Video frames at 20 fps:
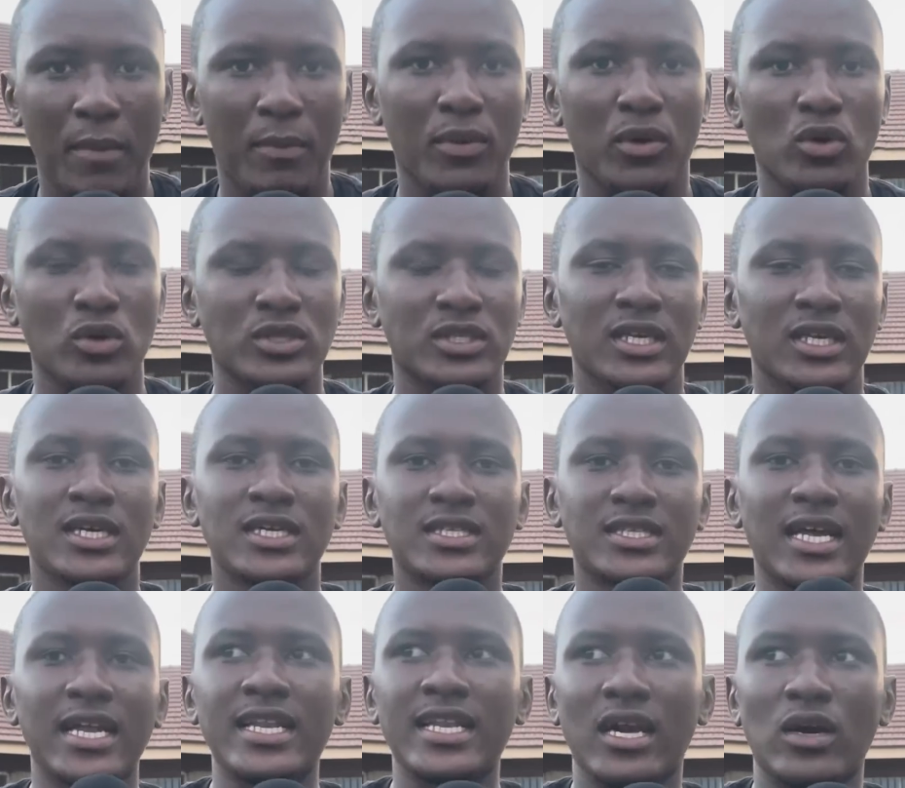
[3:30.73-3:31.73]
Because
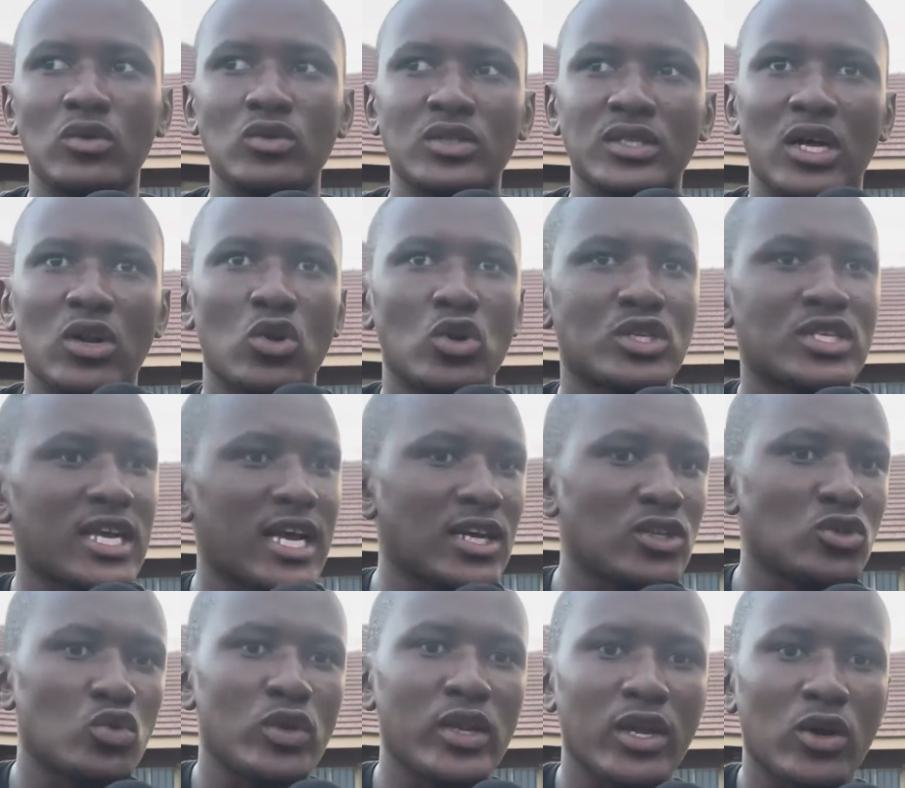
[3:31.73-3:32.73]
Sundowns are not trying
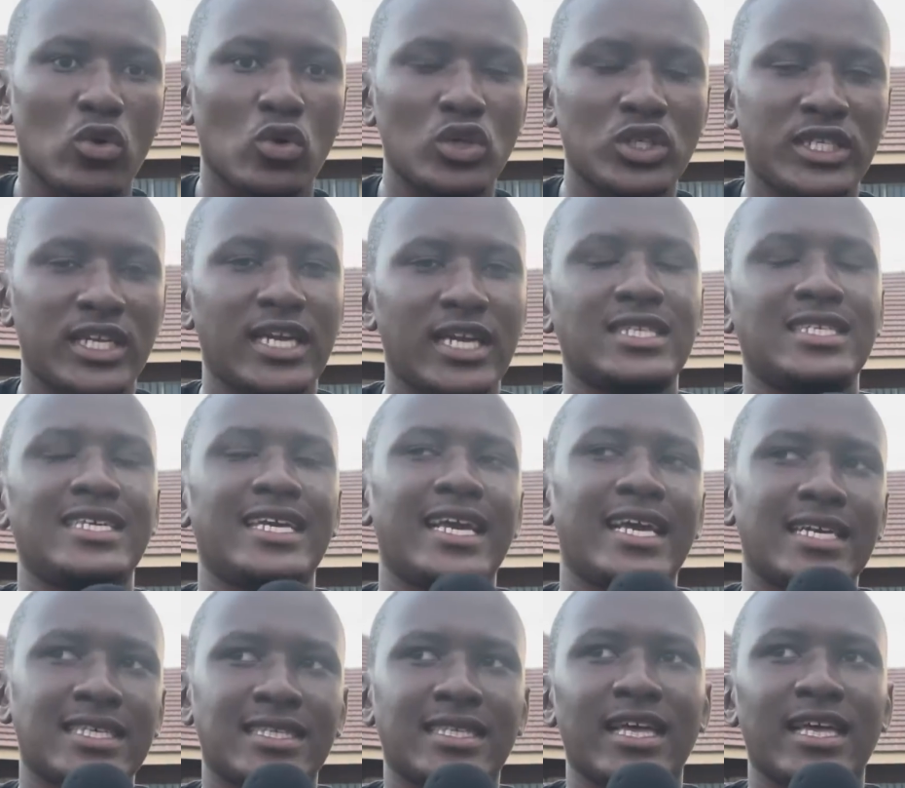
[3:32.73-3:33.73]
to negotiate.
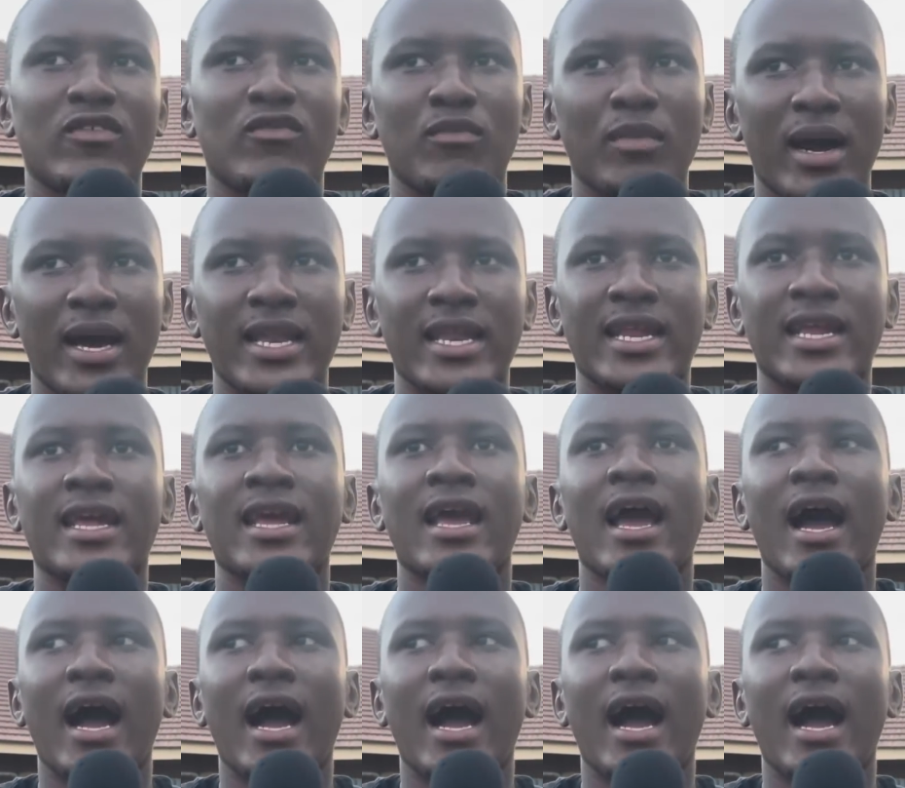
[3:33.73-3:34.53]
Yes, they have money.